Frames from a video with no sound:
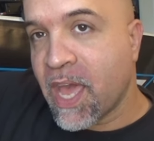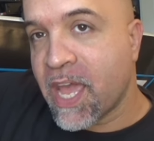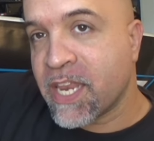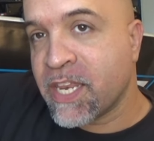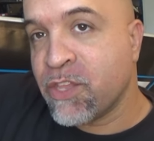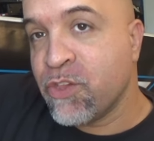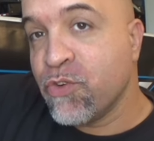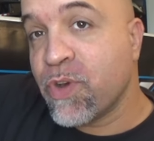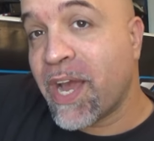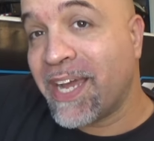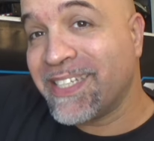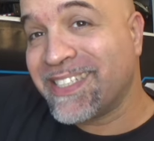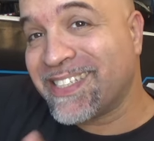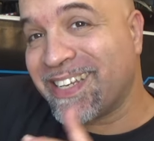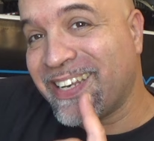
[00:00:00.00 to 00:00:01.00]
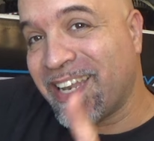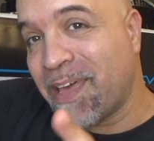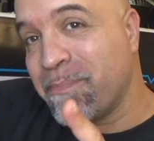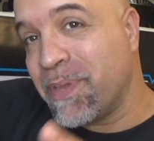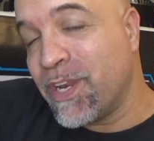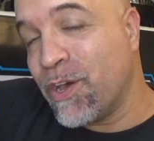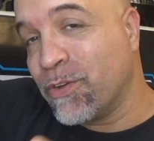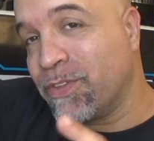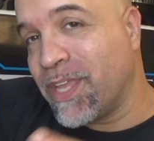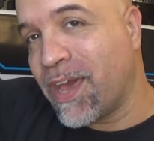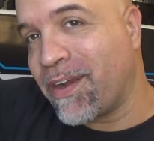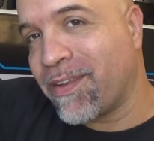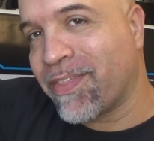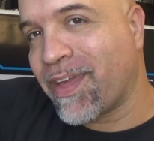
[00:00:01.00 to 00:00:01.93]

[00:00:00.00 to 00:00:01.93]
And you guys let me know down in